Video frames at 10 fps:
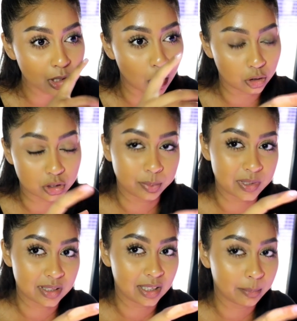
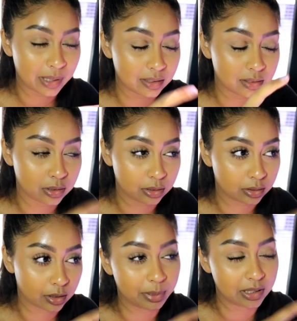octopus thing better
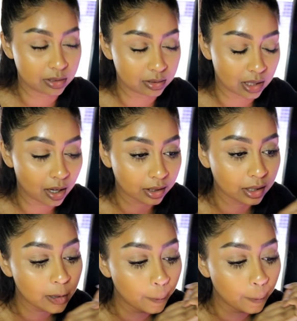compared to the duck.